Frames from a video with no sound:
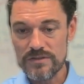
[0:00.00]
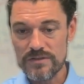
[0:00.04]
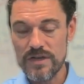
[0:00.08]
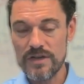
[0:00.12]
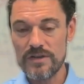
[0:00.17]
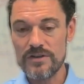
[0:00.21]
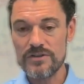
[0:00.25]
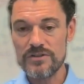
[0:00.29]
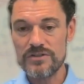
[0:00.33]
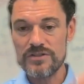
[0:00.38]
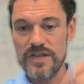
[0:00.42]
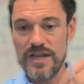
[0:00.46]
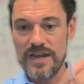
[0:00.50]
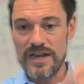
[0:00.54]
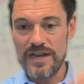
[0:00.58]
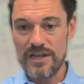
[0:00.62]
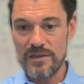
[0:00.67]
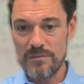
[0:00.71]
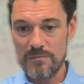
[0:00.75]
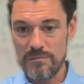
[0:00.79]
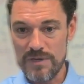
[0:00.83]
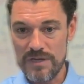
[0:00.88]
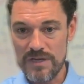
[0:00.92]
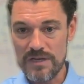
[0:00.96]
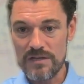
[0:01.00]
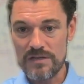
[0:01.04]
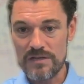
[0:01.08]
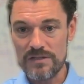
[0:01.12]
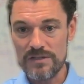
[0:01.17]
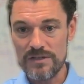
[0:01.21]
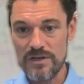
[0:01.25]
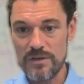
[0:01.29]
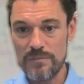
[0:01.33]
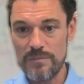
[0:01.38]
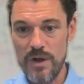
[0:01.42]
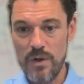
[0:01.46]
understanding and being
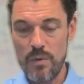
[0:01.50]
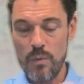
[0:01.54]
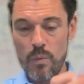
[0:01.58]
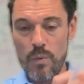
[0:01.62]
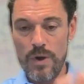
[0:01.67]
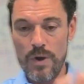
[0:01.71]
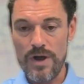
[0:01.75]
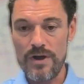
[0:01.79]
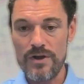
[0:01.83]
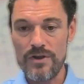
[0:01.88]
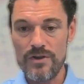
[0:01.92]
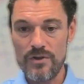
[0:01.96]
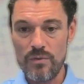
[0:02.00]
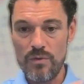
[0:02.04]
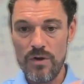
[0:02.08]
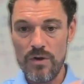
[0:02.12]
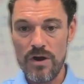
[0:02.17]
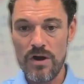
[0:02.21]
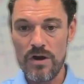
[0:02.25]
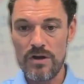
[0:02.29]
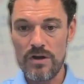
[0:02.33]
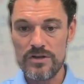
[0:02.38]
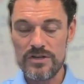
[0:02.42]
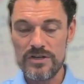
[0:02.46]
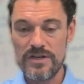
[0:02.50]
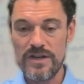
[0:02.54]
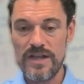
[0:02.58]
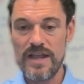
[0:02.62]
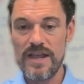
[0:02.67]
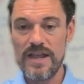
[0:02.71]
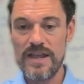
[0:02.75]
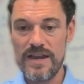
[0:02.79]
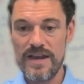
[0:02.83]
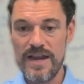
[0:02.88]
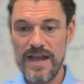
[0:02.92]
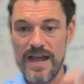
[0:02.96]
clear about where you are
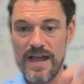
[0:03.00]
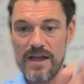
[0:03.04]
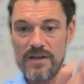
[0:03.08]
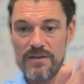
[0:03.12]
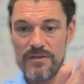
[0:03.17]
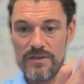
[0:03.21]
today and how